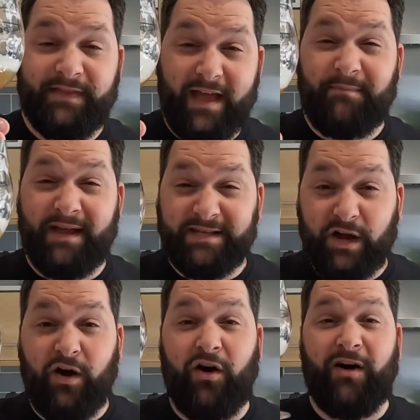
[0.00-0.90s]
Their
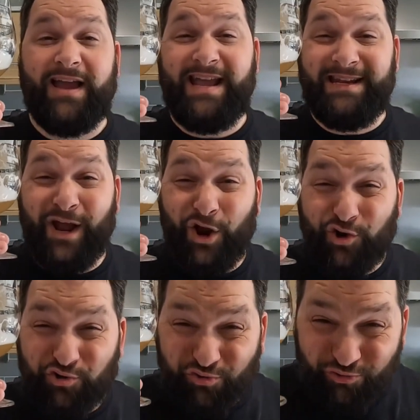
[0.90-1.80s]
beers are
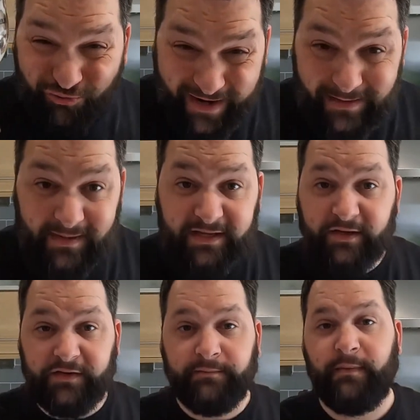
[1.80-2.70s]
incredibly
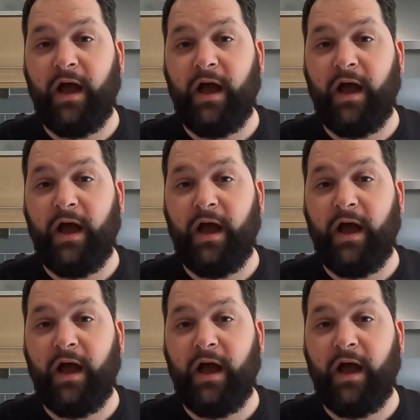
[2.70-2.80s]
good.